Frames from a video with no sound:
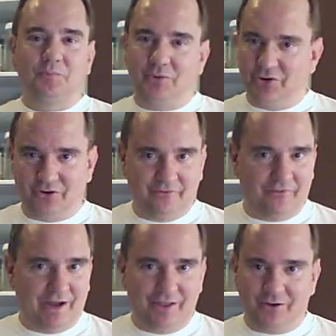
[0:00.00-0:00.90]

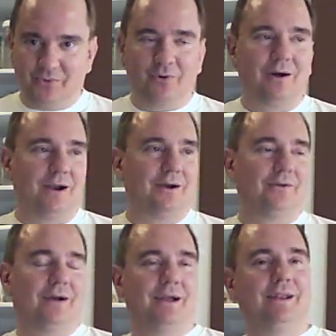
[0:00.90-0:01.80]
purify your water,
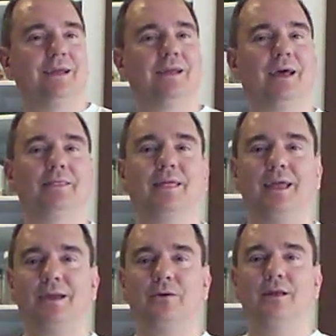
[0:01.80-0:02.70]
right? And
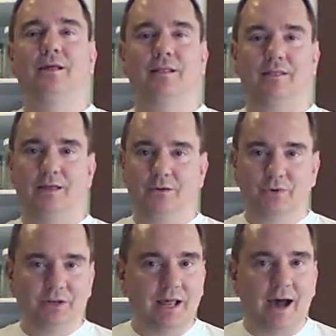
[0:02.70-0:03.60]
they
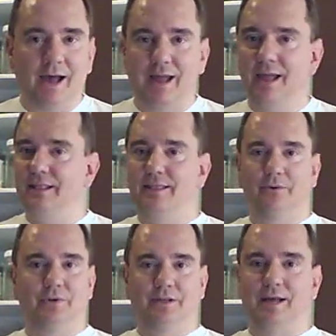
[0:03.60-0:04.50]
would die.
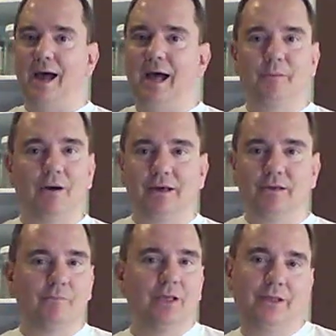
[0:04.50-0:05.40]
They would die by
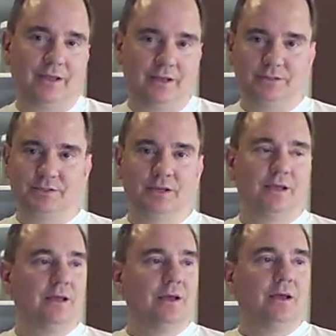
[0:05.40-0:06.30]
the millions,
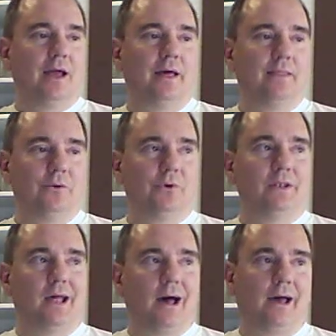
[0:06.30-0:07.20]
and they
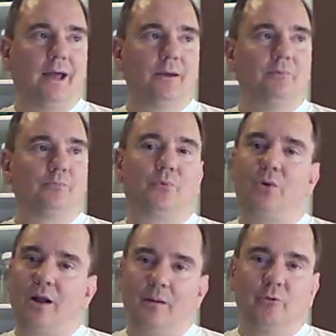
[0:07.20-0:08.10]
would die
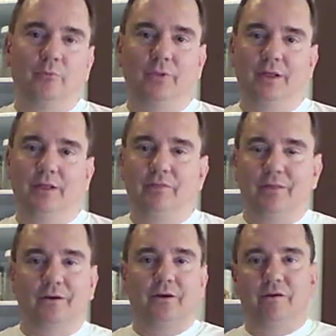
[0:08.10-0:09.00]
probably
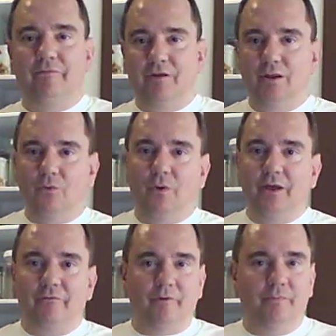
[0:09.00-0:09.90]
30 feet
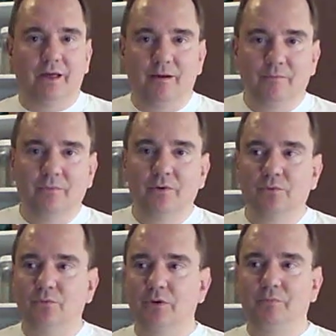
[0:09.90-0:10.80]
away from them
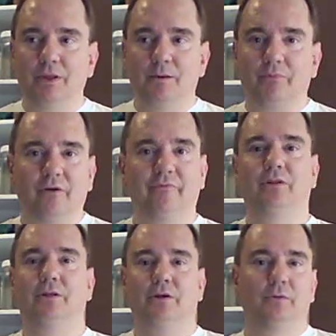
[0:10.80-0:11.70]
would be a
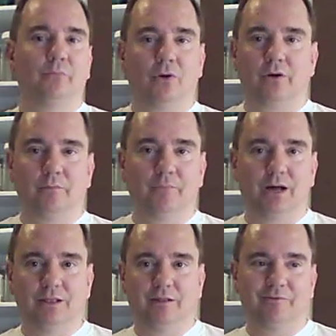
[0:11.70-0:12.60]
perfectly good
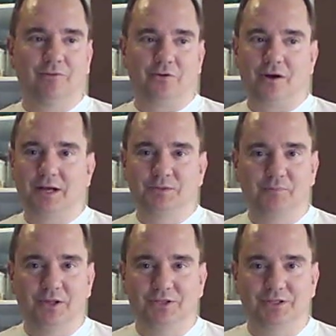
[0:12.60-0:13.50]
bottle of Clorox
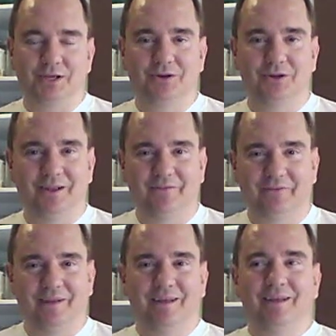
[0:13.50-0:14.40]
bleach that
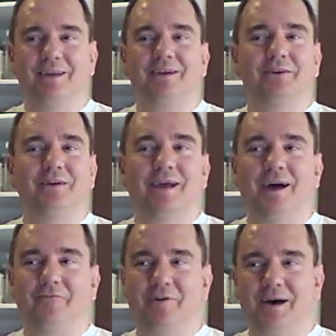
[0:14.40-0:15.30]
could
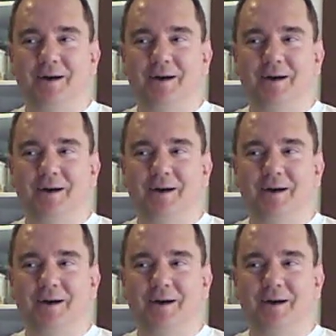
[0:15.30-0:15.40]
have